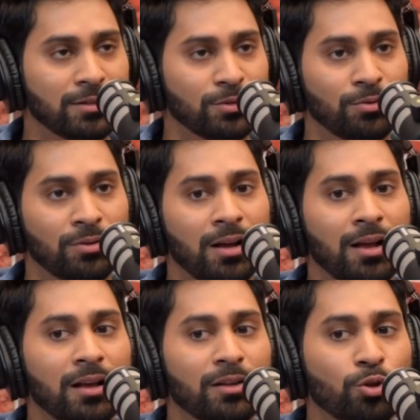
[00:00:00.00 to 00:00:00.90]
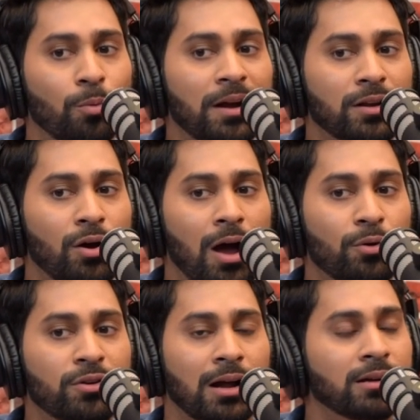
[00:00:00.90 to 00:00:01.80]
So no matter
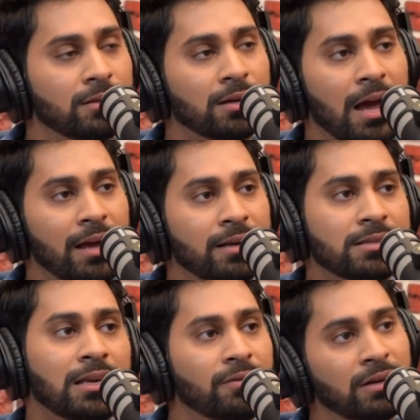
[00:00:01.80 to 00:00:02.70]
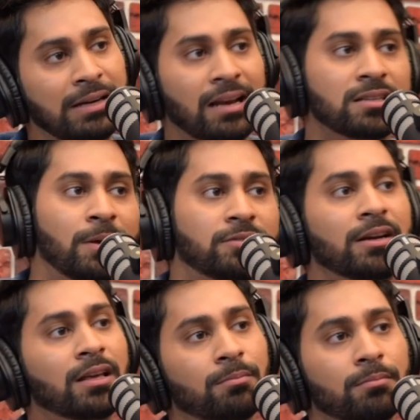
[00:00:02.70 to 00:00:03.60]
how drunk the guy is, he will tell his best
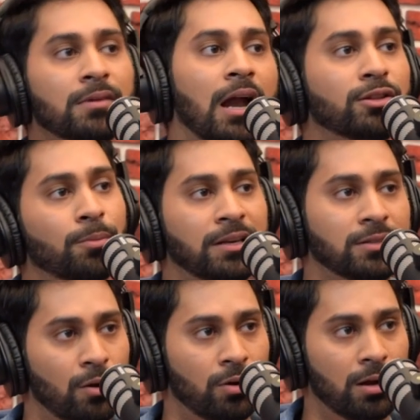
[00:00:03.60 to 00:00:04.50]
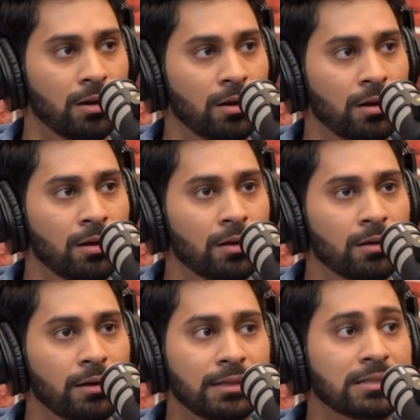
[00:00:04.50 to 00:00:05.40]
friend ki gaadi to main hi chalaunga. Mm.
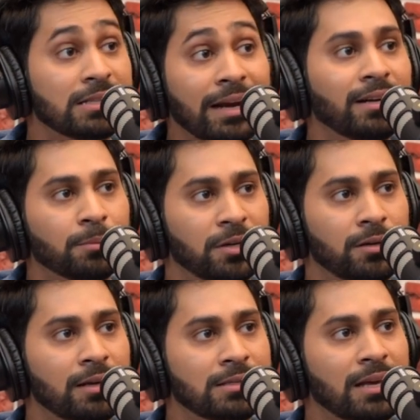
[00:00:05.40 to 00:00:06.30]
It's a sentiment. Is, uh-huh.